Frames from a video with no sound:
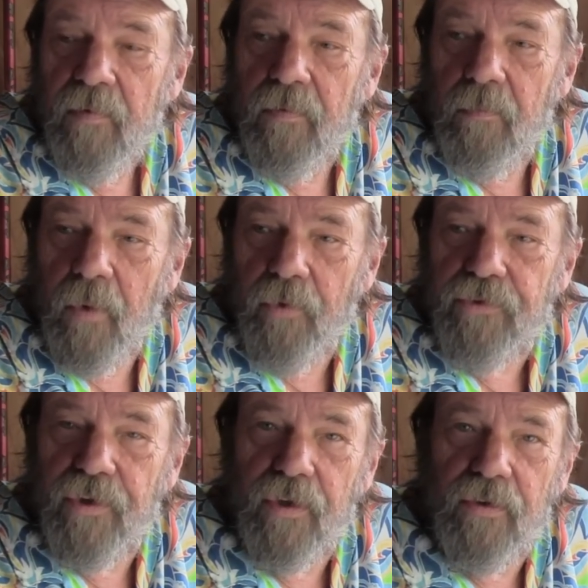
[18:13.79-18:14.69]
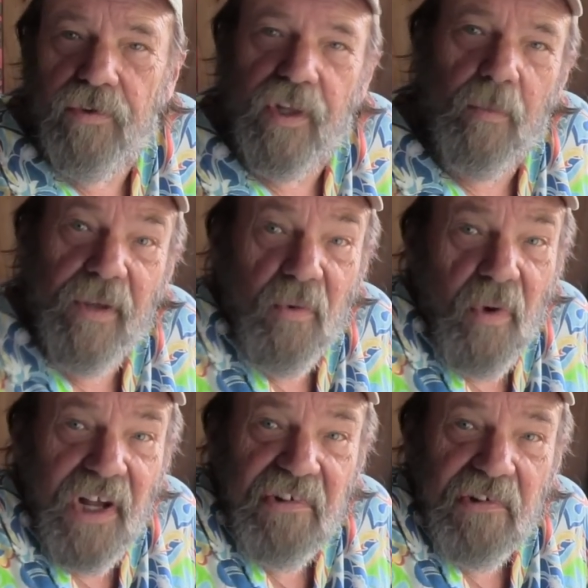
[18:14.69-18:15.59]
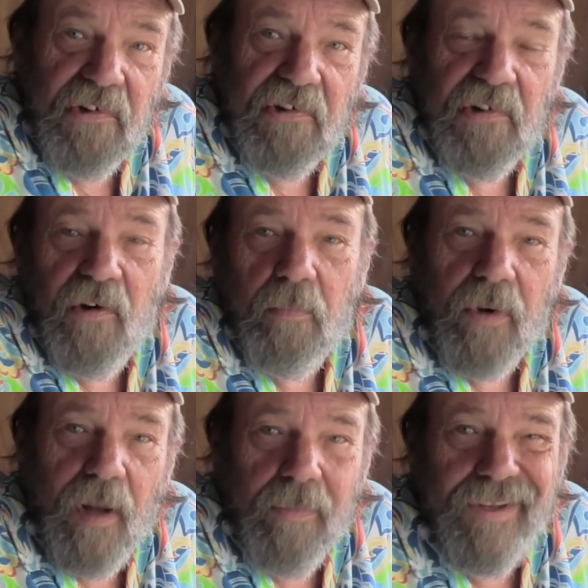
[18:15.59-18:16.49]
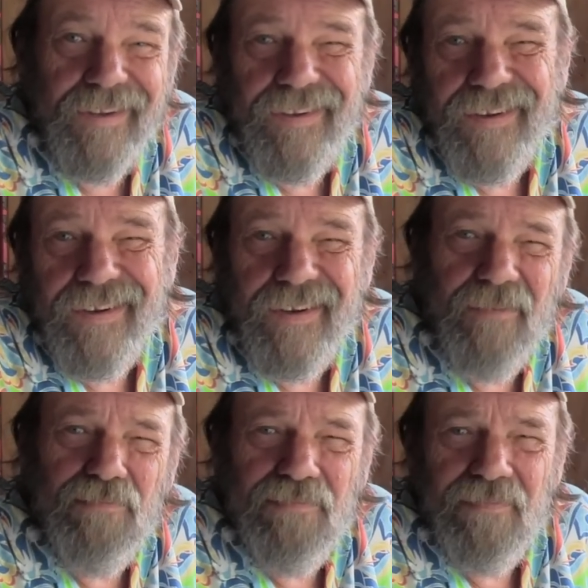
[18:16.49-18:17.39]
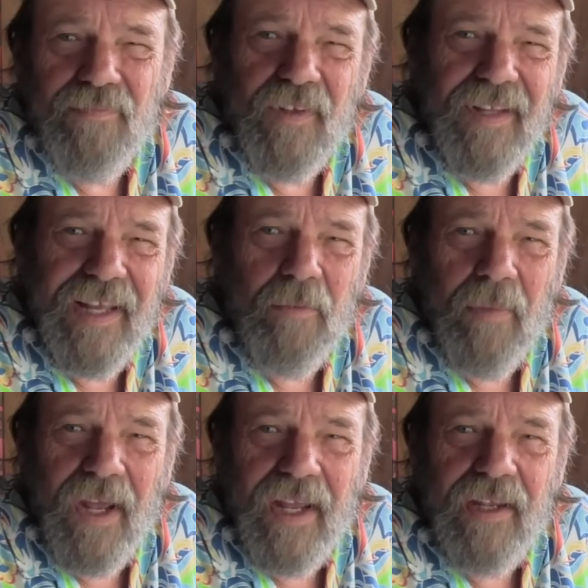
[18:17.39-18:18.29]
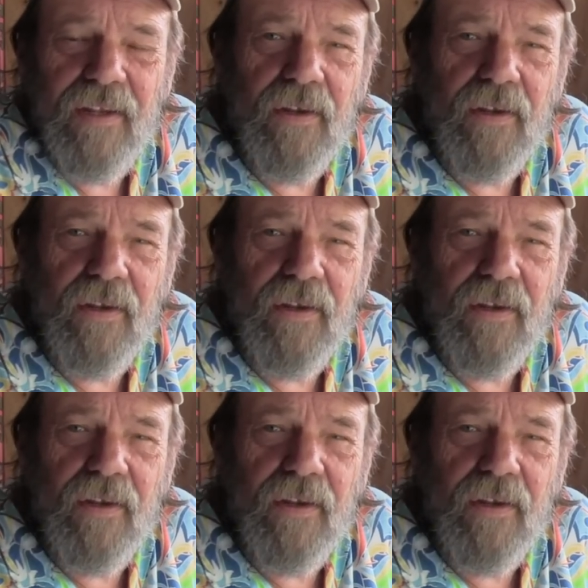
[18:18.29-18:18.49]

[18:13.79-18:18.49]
Most of the, say, the Midwest or so, probably late May,